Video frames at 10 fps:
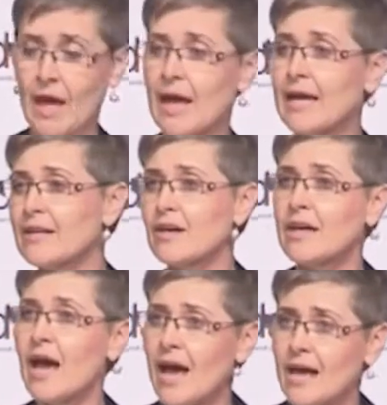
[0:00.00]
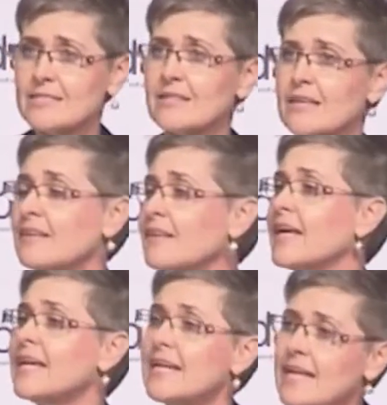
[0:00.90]
And can I ask, then, that they
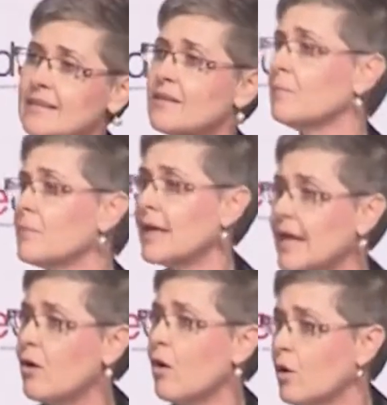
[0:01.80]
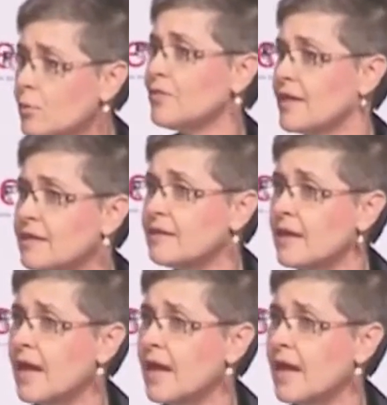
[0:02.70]
let them get on with it